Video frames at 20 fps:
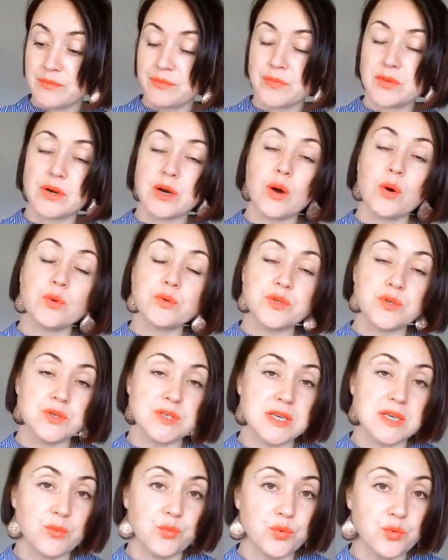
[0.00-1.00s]
There are also
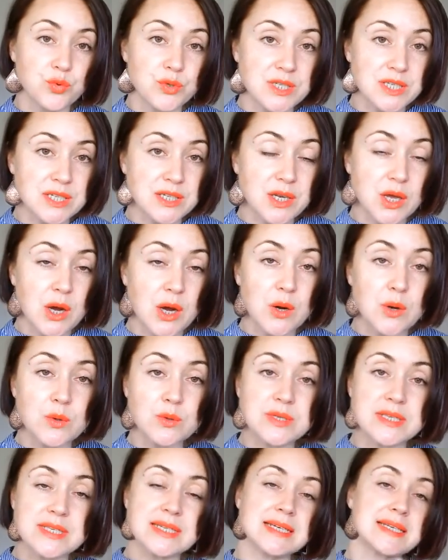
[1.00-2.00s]
some woody
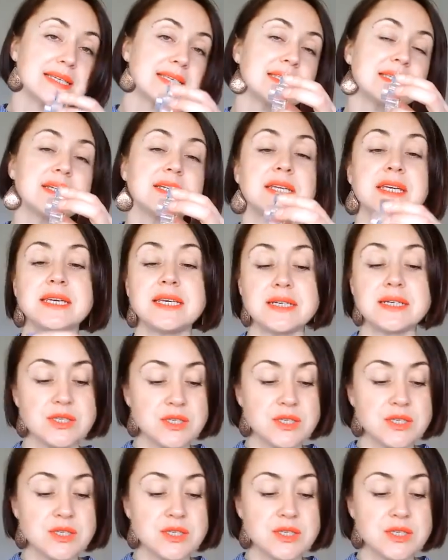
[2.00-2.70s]
notes listed here.